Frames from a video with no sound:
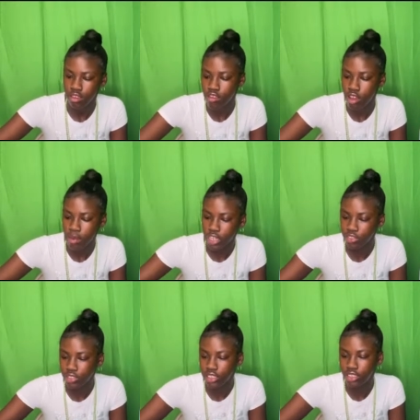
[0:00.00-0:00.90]
Y'all, my
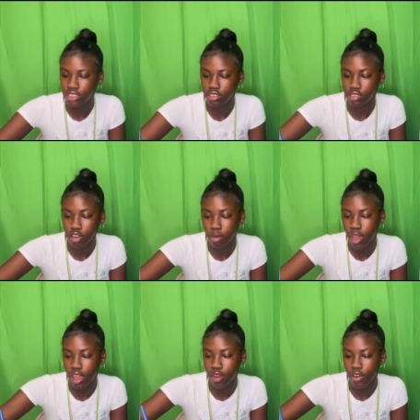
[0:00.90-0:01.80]
tree looks so
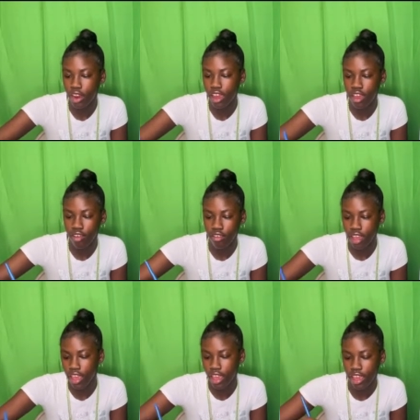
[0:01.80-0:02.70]
bad right now,
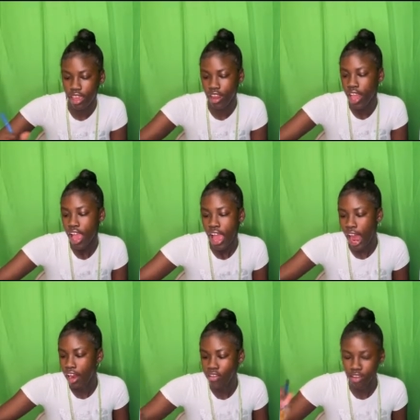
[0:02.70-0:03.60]
and
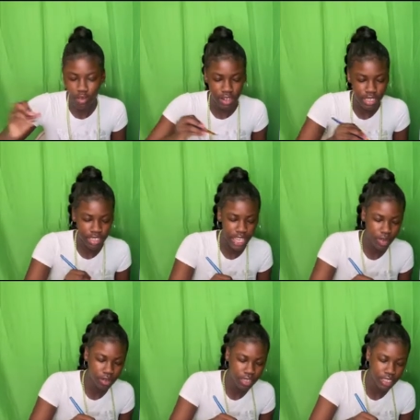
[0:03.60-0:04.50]
I don't know what to say
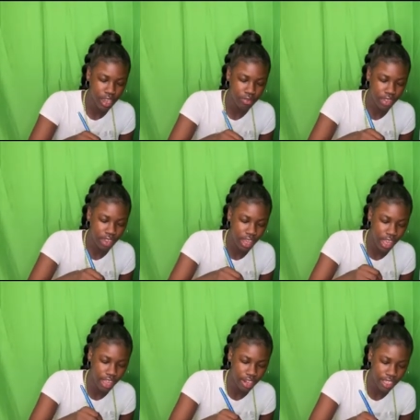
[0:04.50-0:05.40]
because I feel like
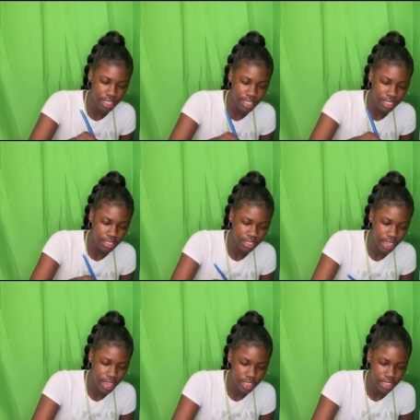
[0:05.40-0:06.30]
I could have easily
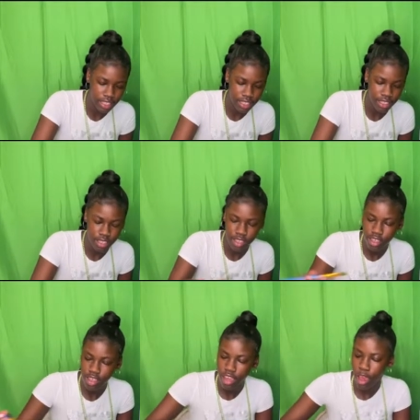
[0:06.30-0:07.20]
aced it.
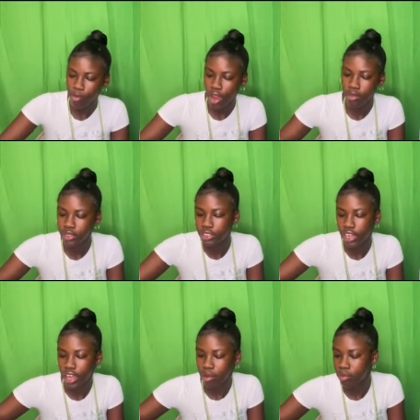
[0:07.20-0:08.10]
I probably should have
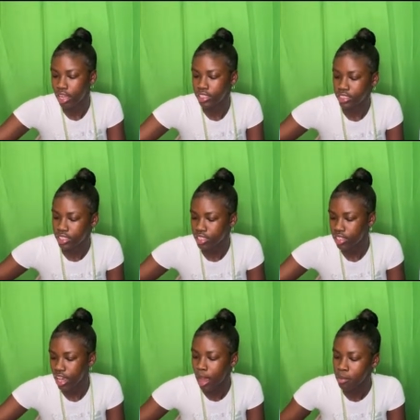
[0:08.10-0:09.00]
had a painting.
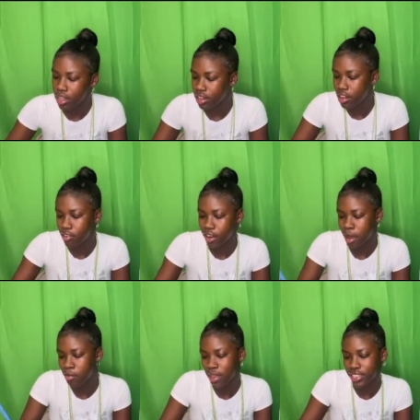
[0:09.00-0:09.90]
I mean, no, not
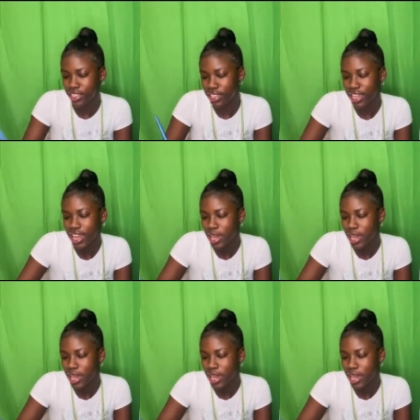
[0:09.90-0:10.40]
a painting.